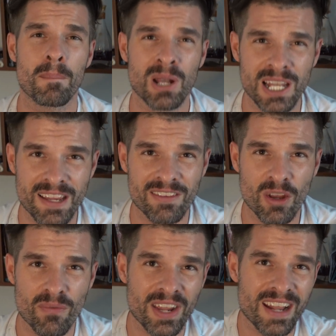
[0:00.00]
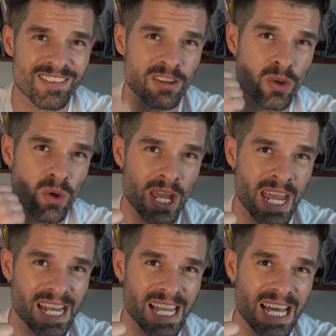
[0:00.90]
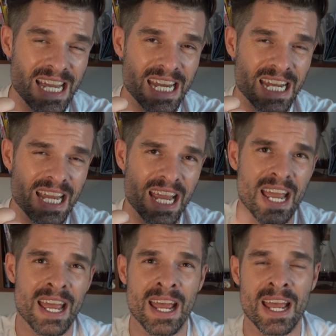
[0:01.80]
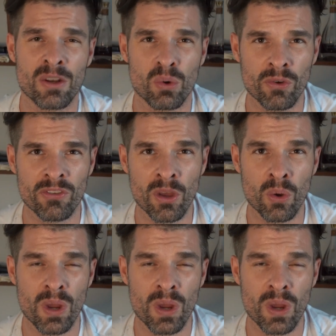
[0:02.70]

please don't forget to hit like and also